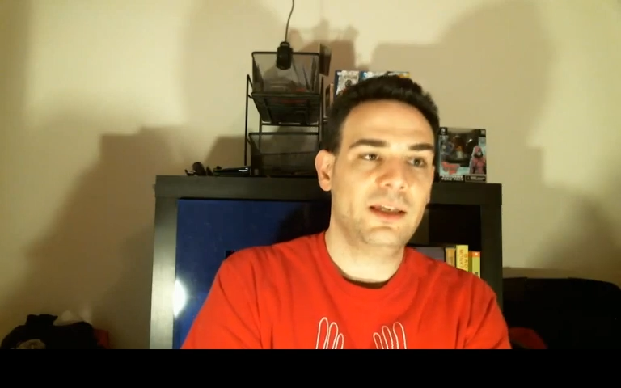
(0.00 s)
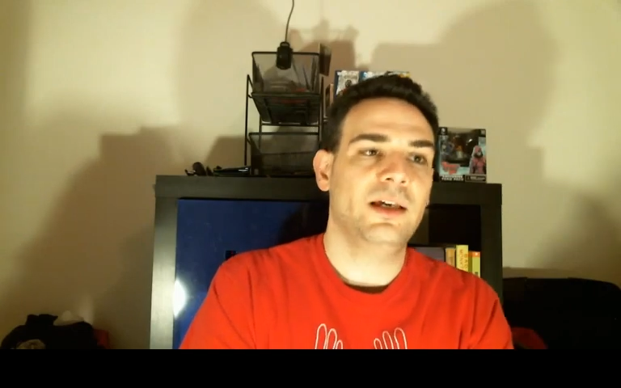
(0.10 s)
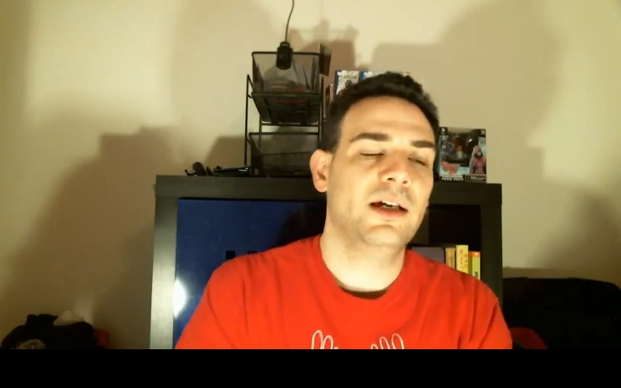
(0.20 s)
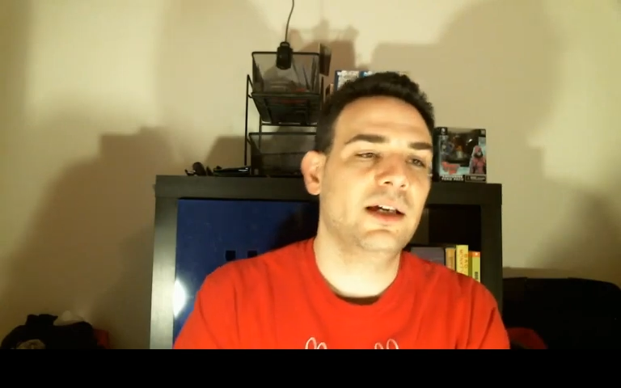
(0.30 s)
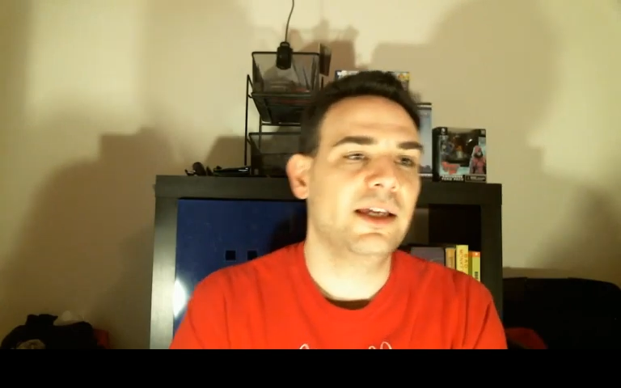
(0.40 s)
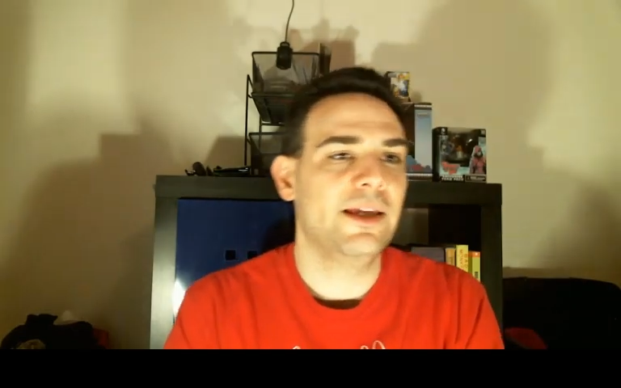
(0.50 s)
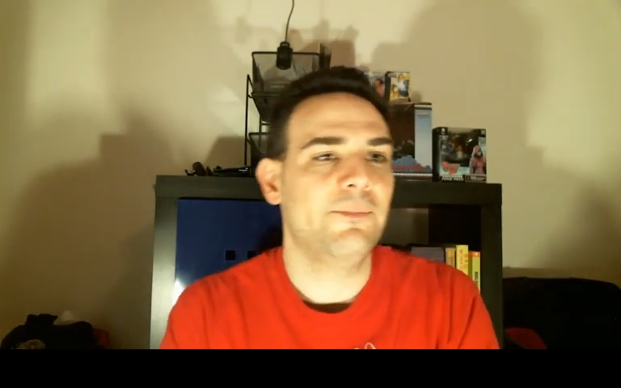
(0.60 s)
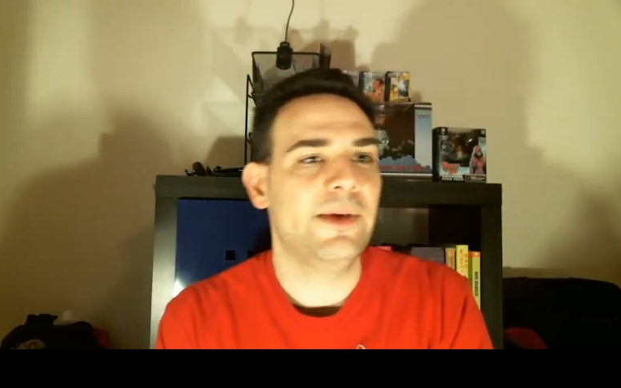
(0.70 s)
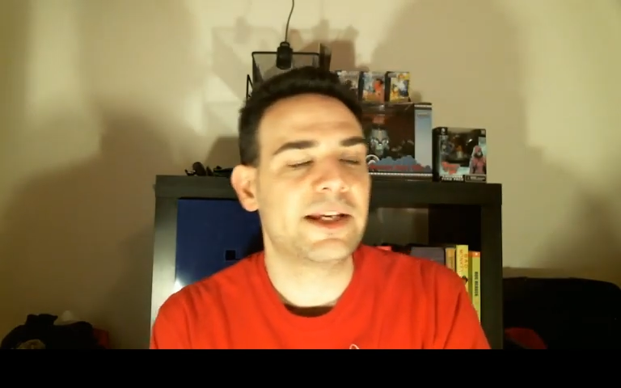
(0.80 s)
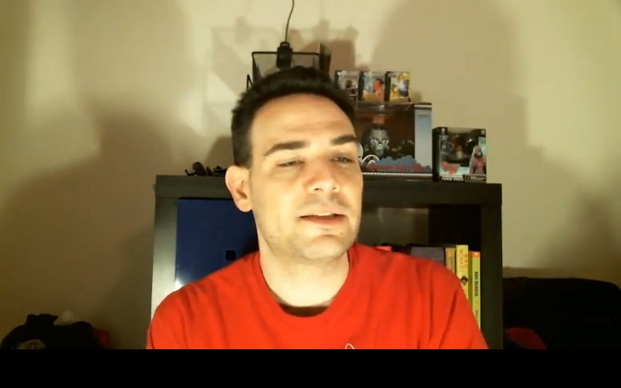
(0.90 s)
uh, it
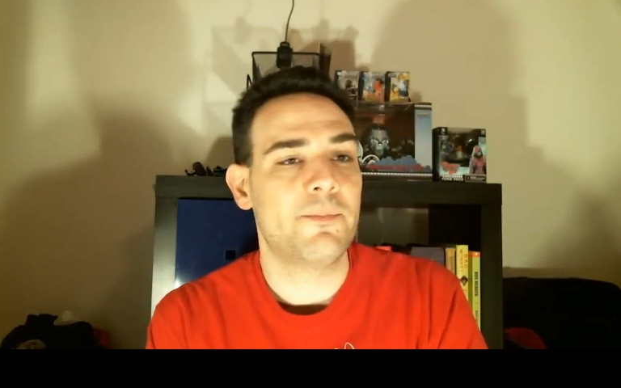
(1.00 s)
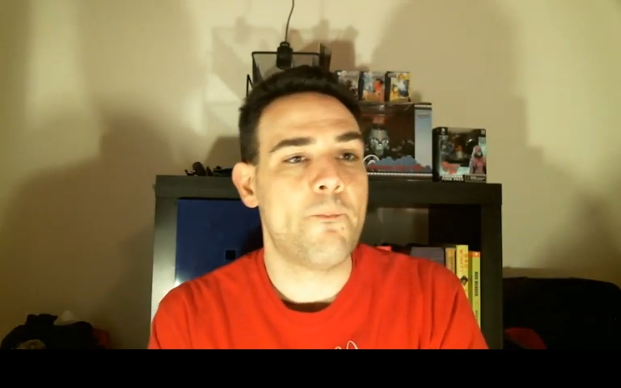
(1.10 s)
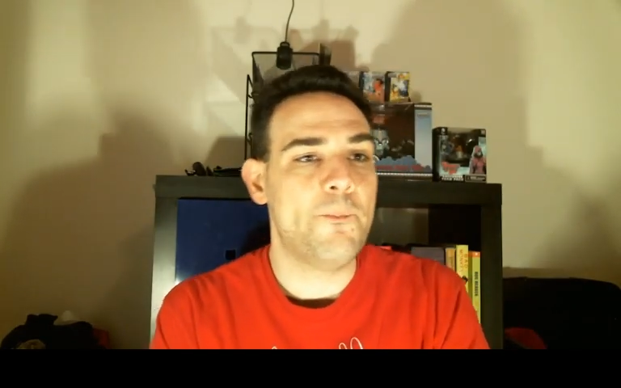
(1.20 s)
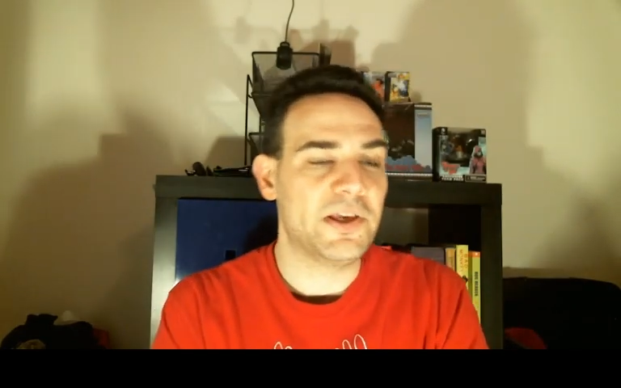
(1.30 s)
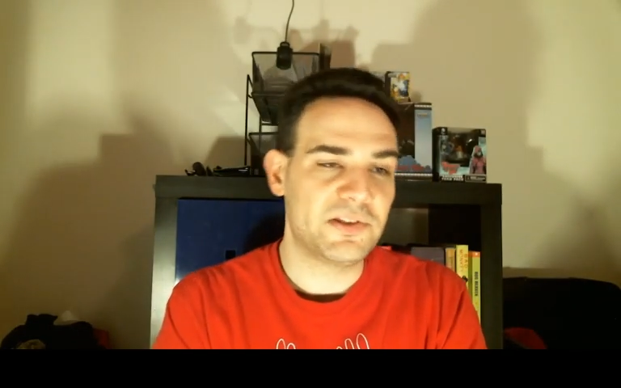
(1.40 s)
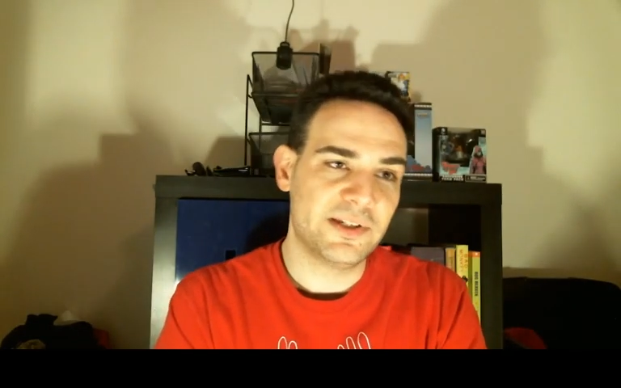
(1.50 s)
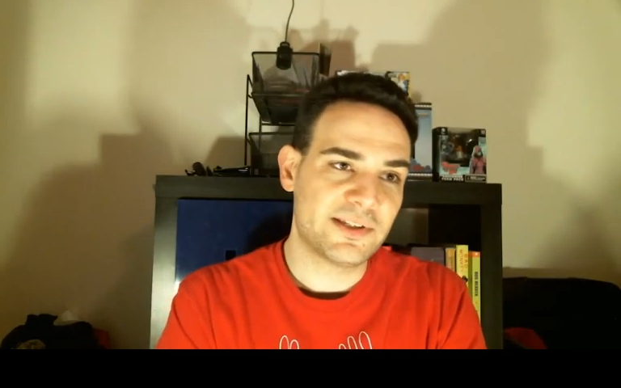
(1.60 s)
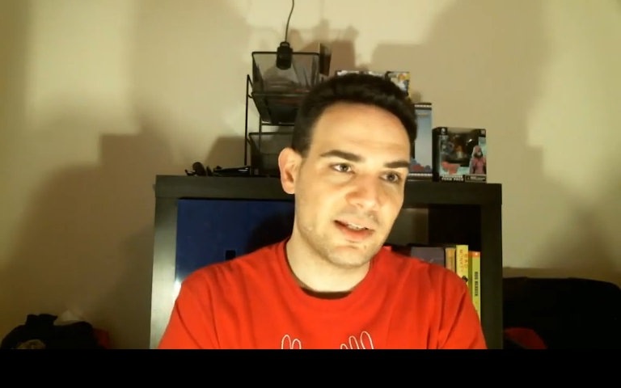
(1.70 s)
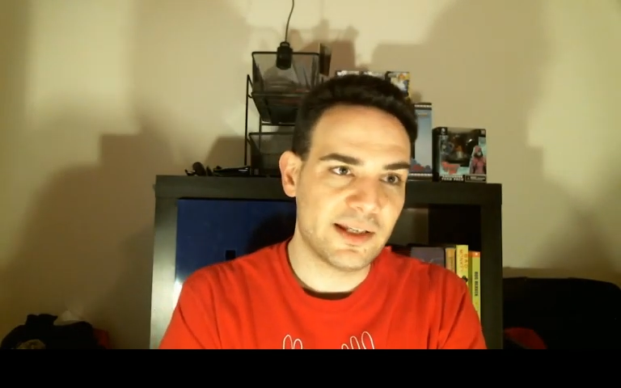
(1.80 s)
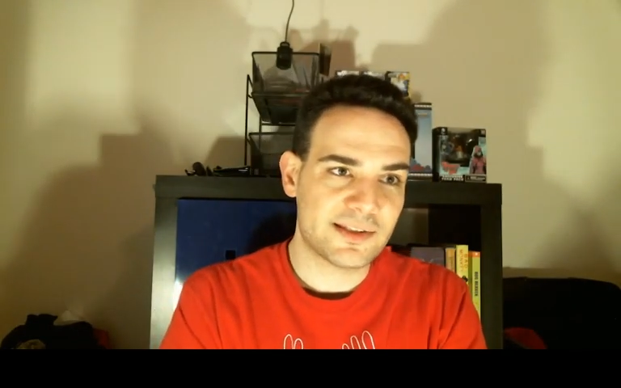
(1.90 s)
makes business
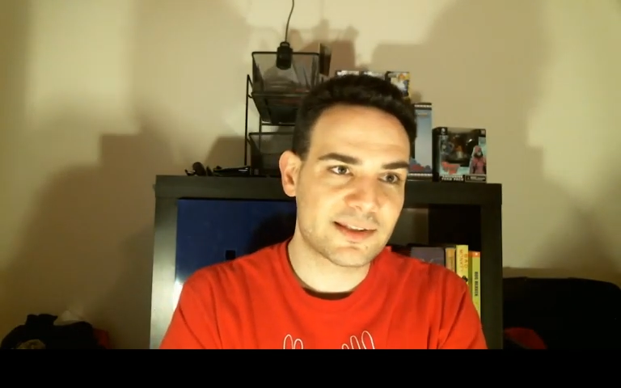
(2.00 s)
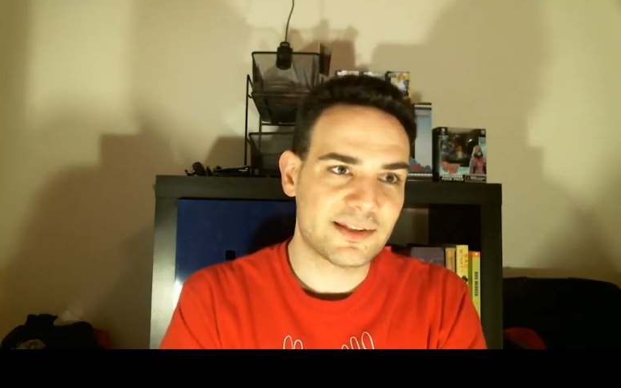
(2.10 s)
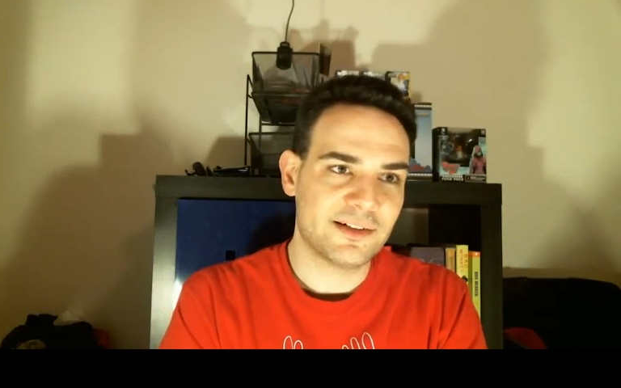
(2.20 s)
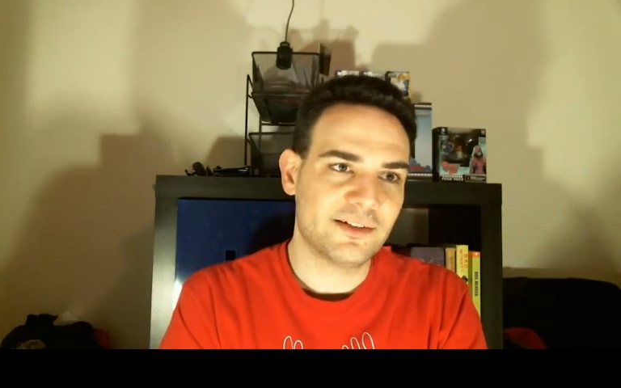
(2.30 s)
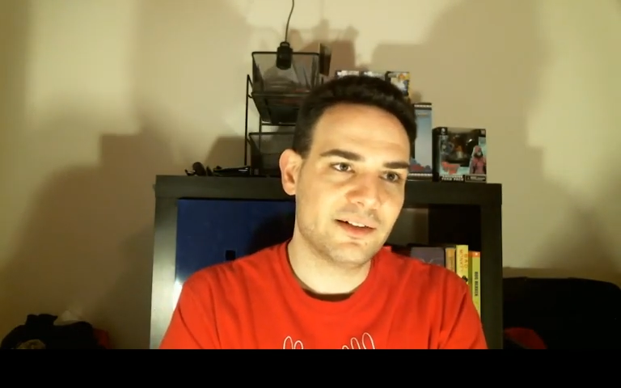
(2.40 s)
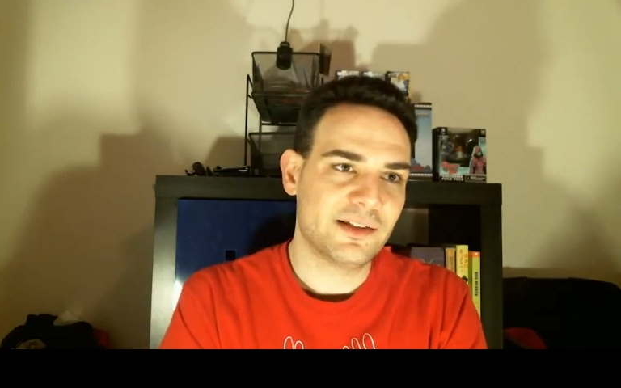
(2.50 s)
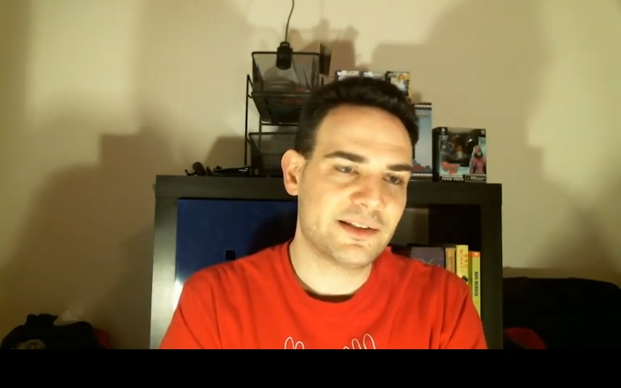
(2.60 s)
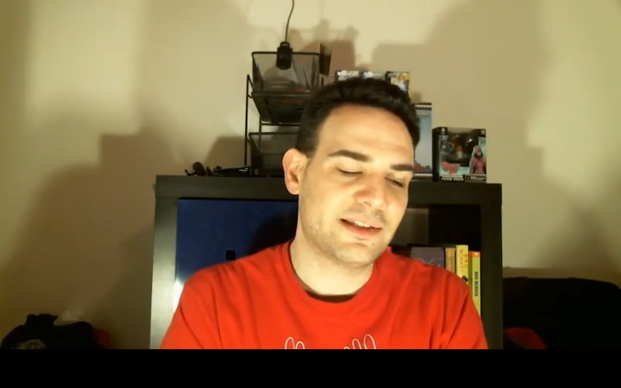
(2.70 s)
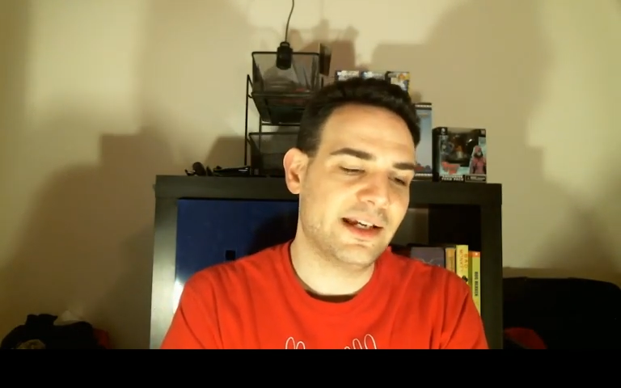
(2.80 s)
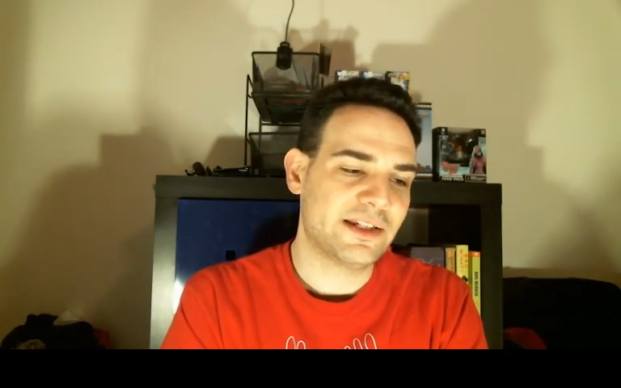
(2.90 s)
sets
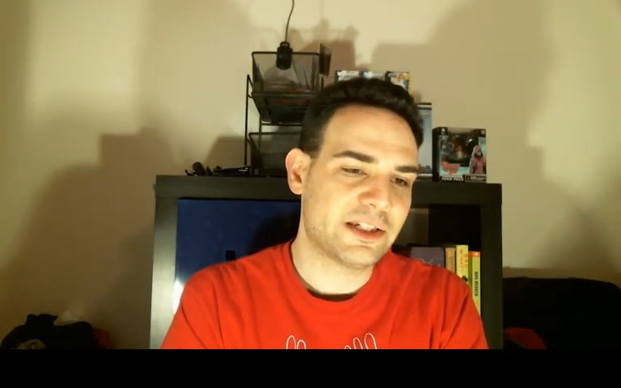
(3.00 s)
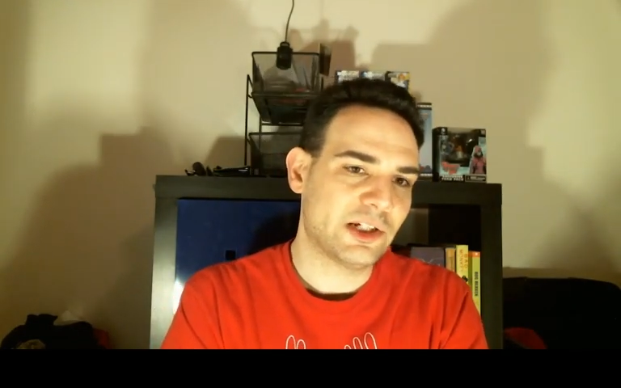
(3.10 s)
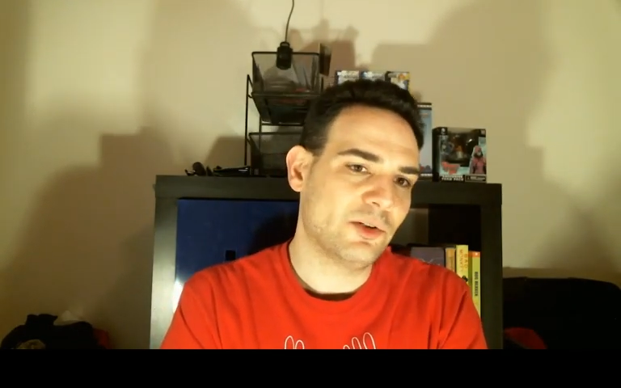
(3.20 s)
set.